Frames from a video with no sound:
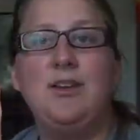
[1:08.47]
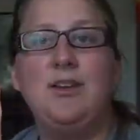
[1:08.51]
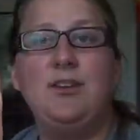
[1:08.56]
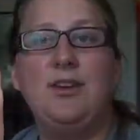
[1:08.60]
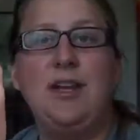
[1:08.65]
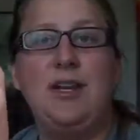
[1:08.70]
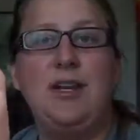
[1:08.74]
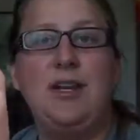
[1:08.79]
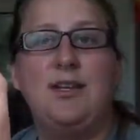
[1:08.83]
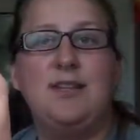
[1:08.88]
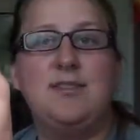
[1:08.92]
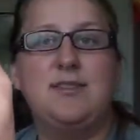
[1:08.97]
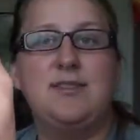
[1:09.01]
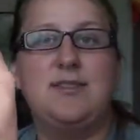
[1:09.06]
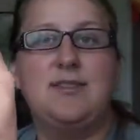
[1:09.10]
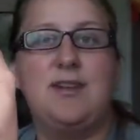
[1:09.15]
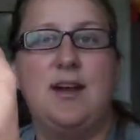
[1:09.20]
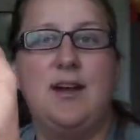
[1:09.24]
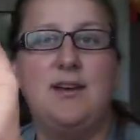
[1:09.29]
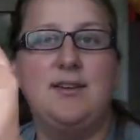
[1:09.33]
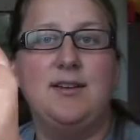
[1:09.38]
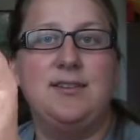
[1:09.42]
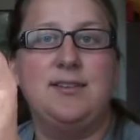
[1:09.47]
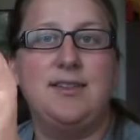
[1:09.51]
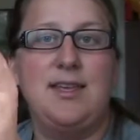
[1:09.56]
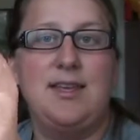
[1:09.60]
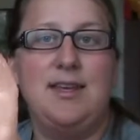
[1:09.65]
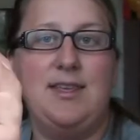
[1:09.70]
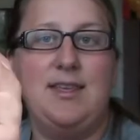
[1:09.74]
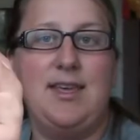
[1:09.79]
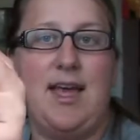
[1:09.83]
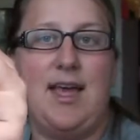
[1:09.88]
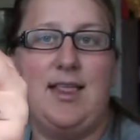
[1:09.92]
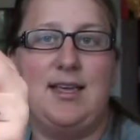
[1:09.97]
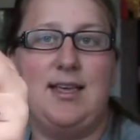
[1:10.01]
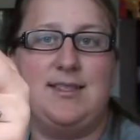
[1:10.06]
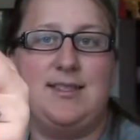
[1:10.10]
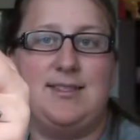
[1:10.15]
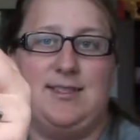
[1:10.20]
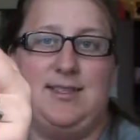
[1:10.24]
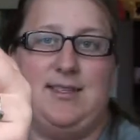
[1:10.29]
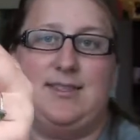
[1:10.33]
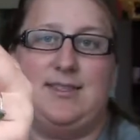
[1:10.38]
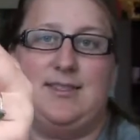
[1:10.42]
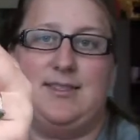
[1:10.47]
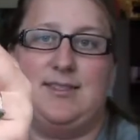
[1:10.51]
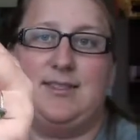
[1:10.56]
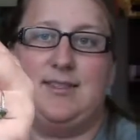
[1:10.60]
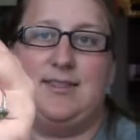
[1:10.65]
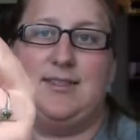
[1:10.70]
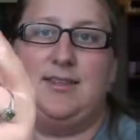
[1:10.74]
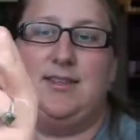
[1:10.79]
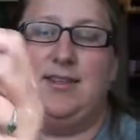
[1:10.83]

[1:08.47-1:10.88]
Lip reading: Created Stars and Galaxies.